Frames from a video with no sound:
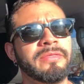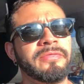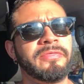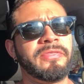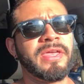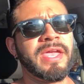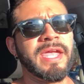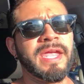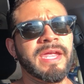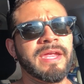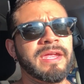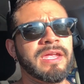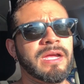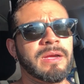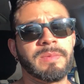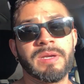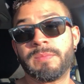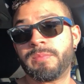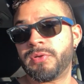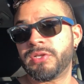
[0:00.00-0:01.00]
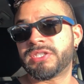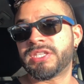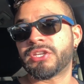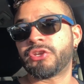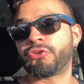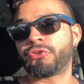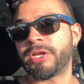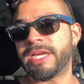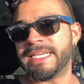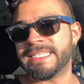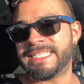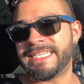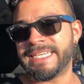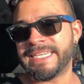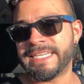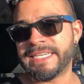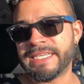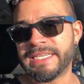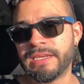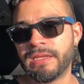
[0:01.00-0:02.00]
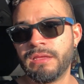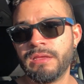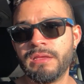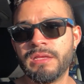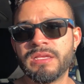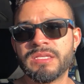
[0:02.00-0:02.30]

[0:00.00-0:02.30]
I'm gonna put the creatine